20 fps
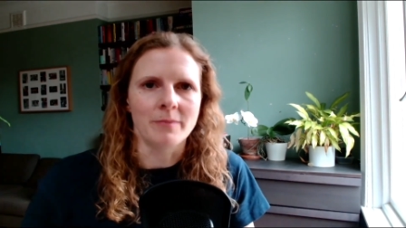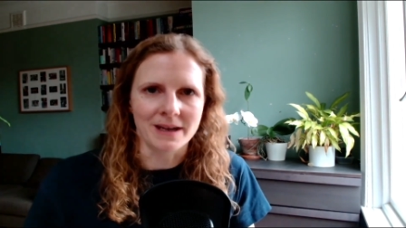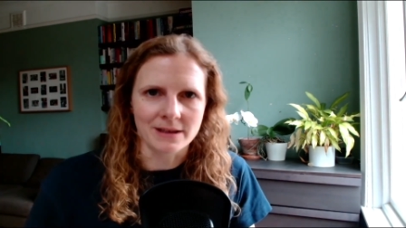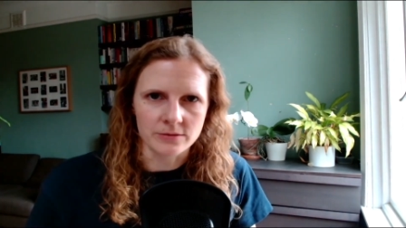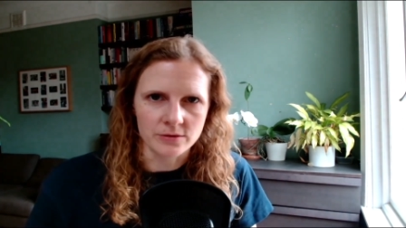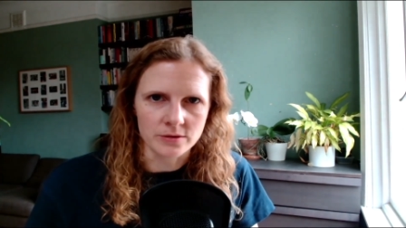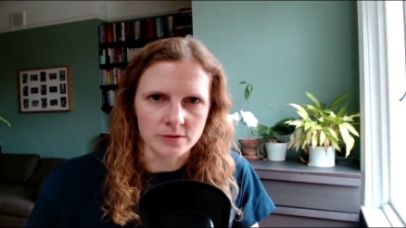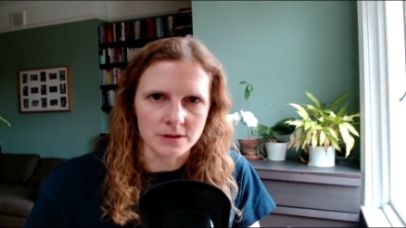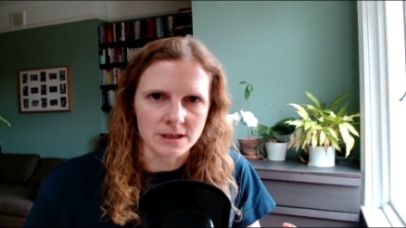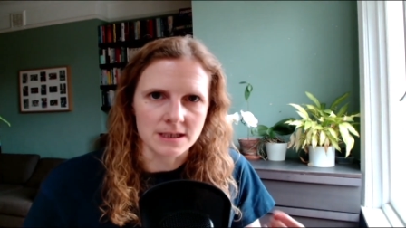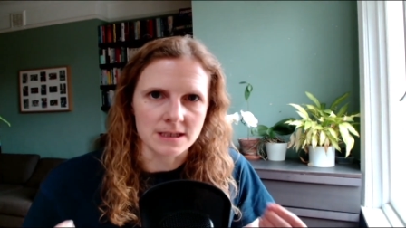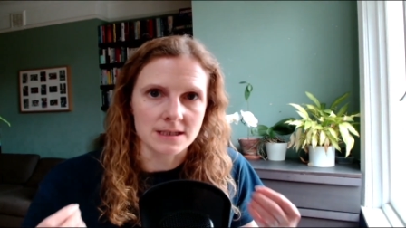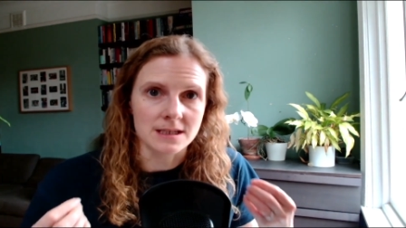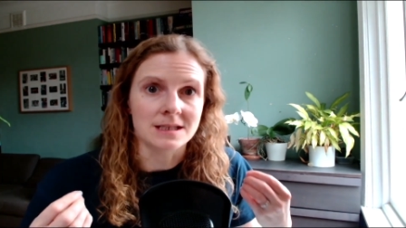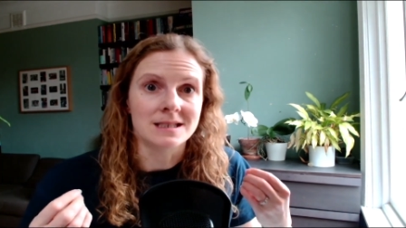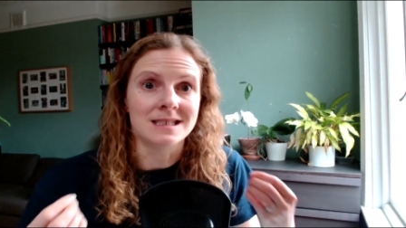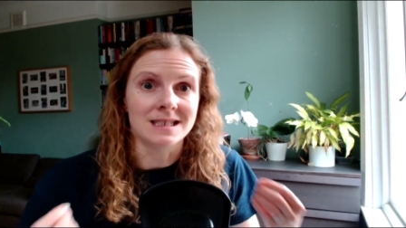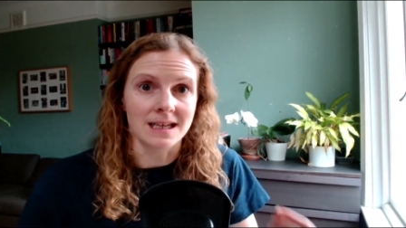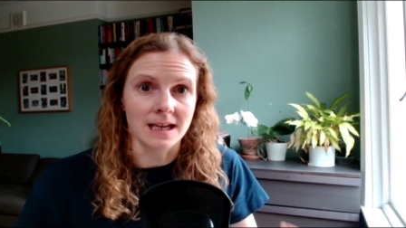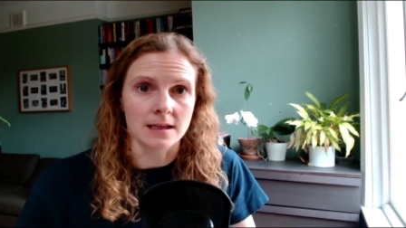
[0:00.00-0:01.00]
boundaries
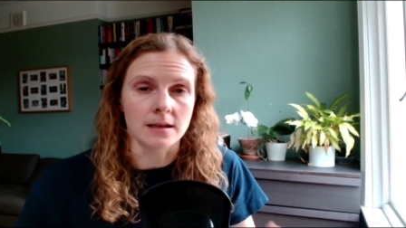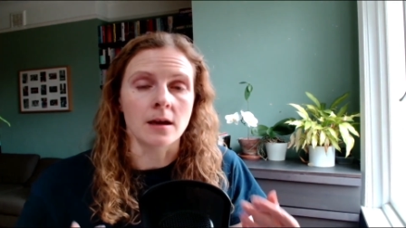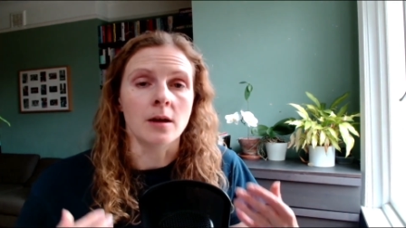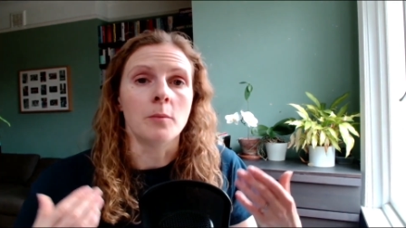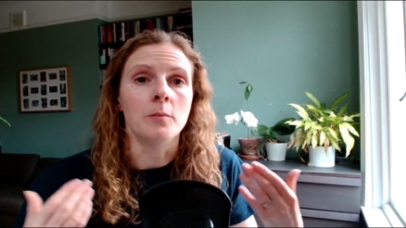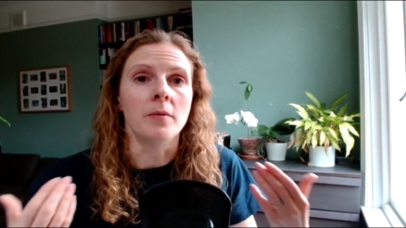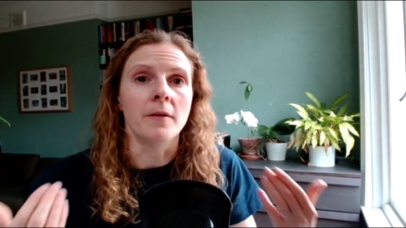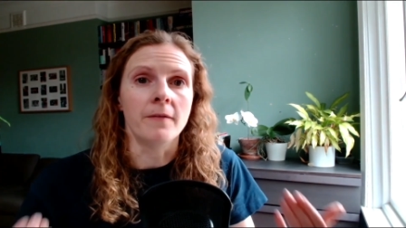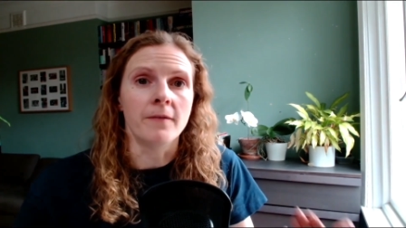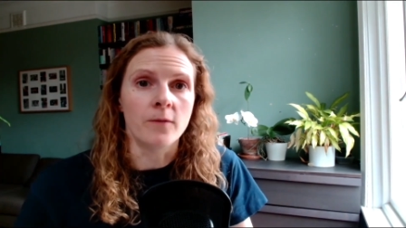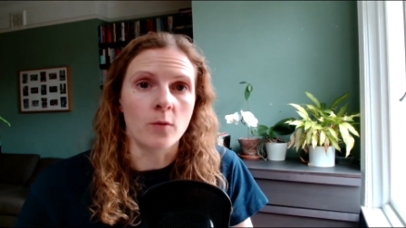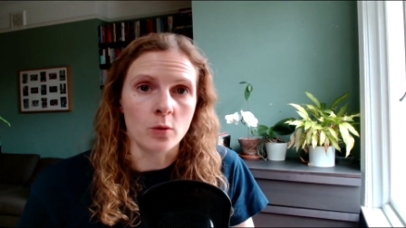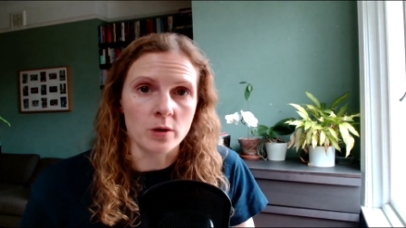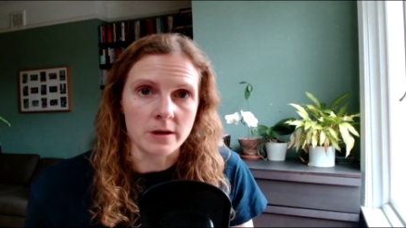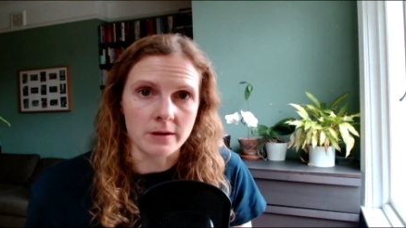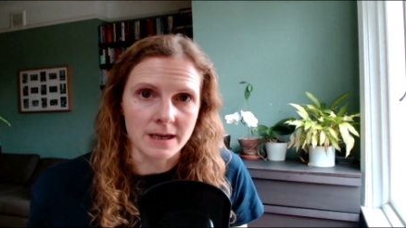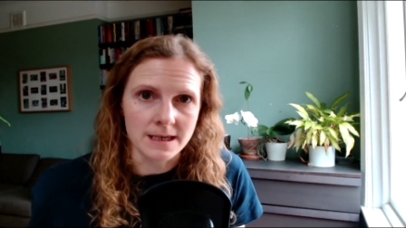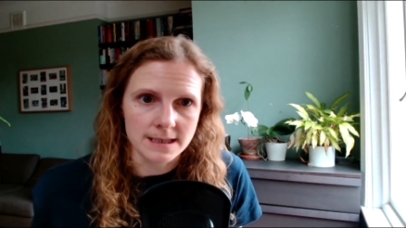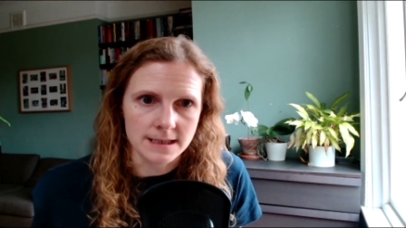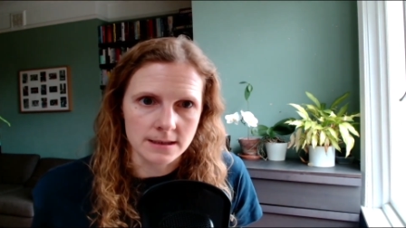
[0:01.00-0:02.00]
together before
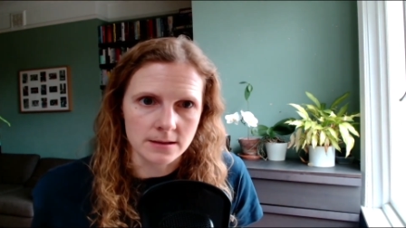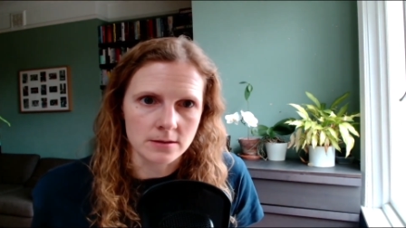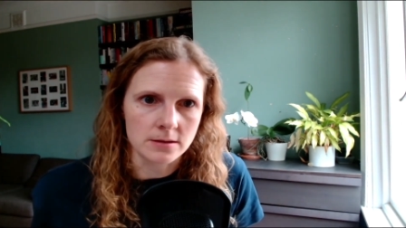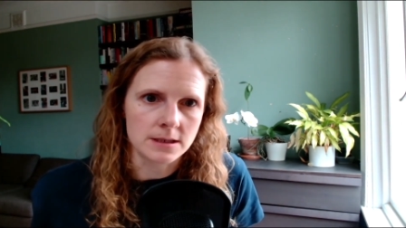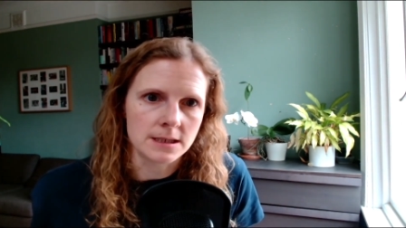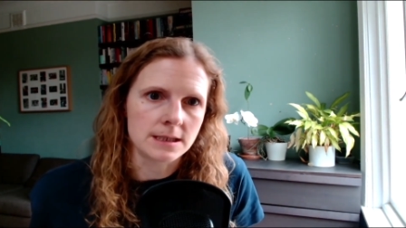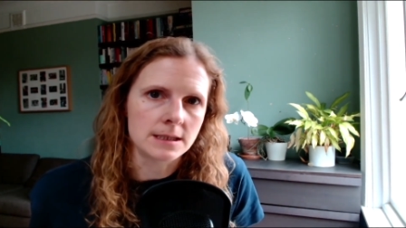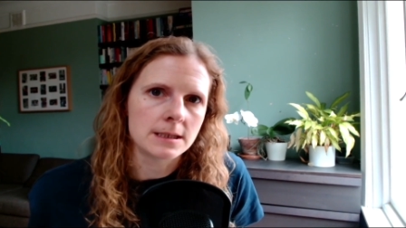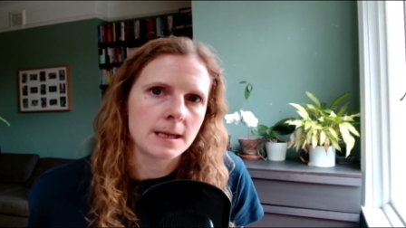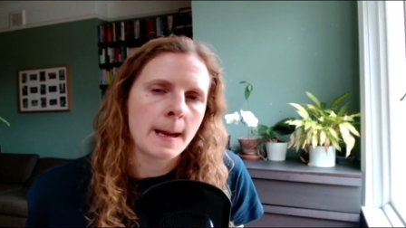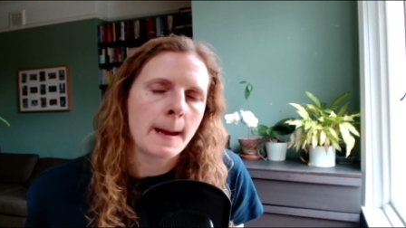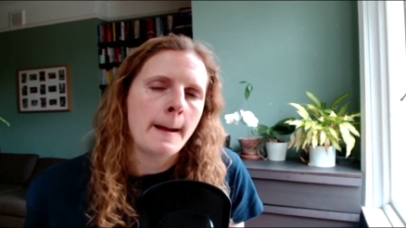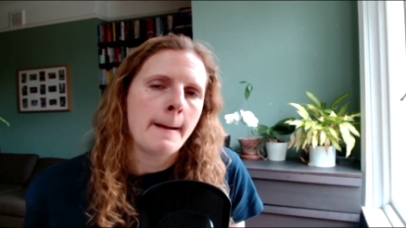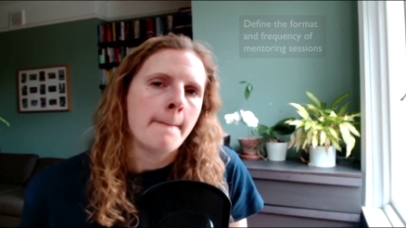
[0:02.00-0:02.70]
you get started.